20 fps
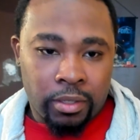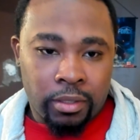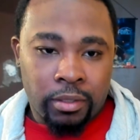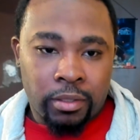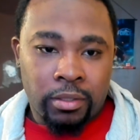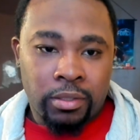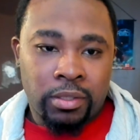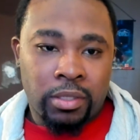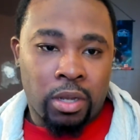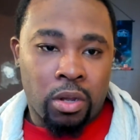
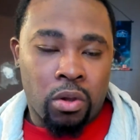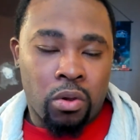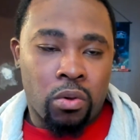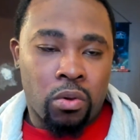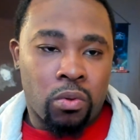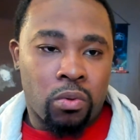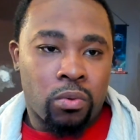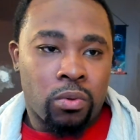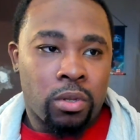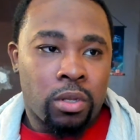
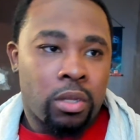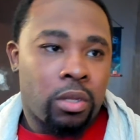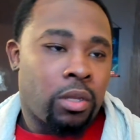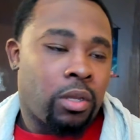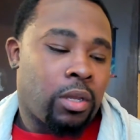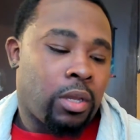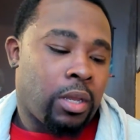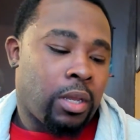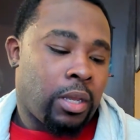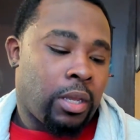So
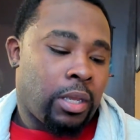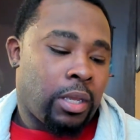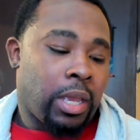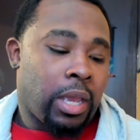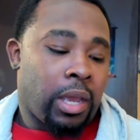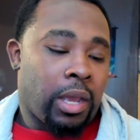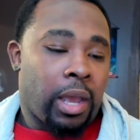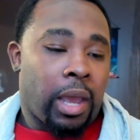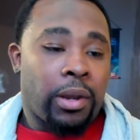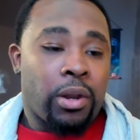
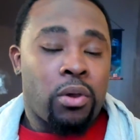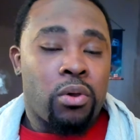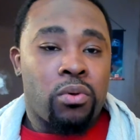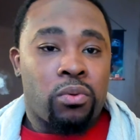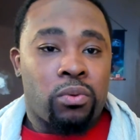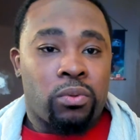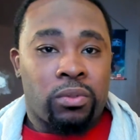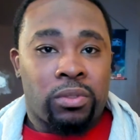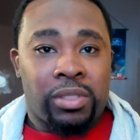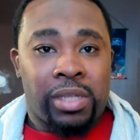yeah, I
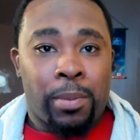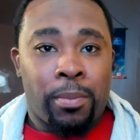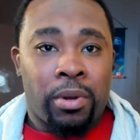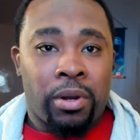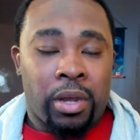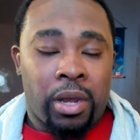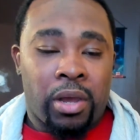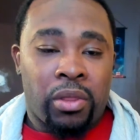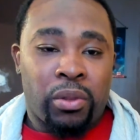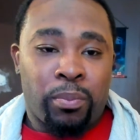know some of
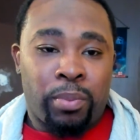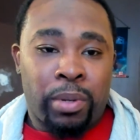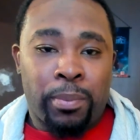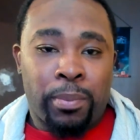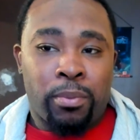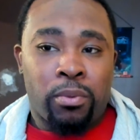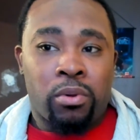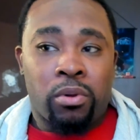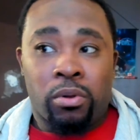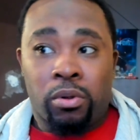the other
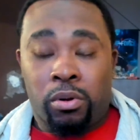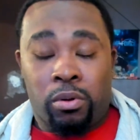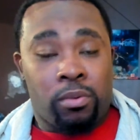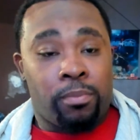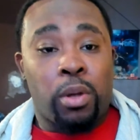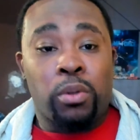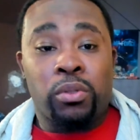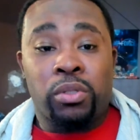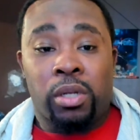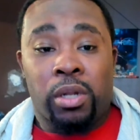people, or
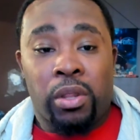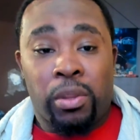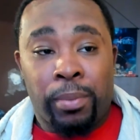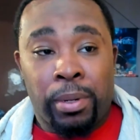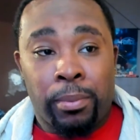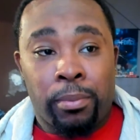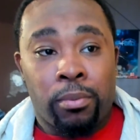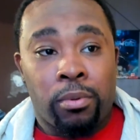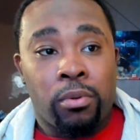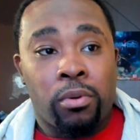most of the other
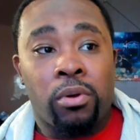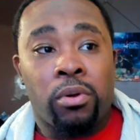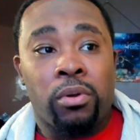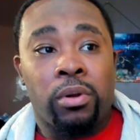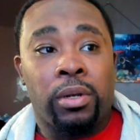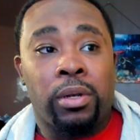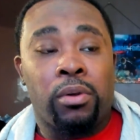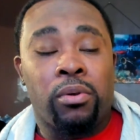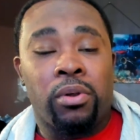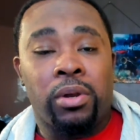people
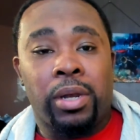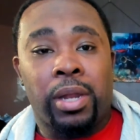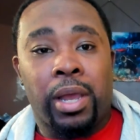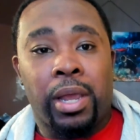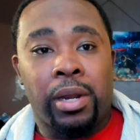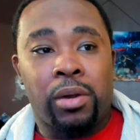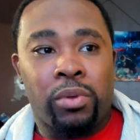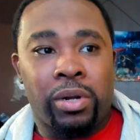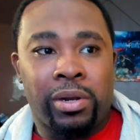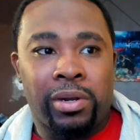
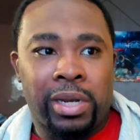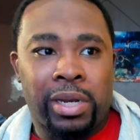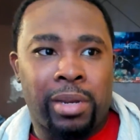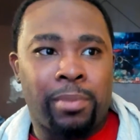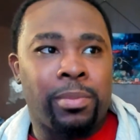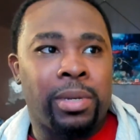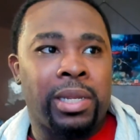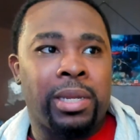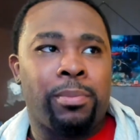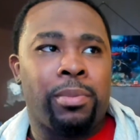online or whatever, they
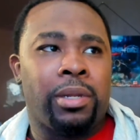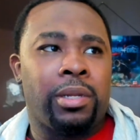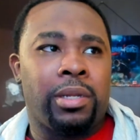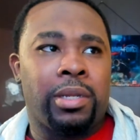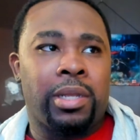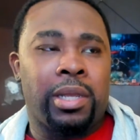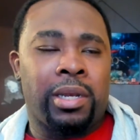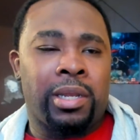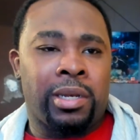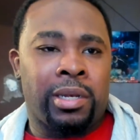
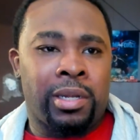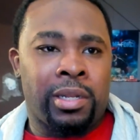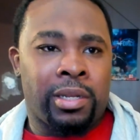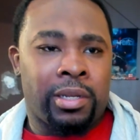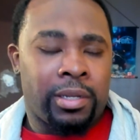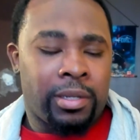get in the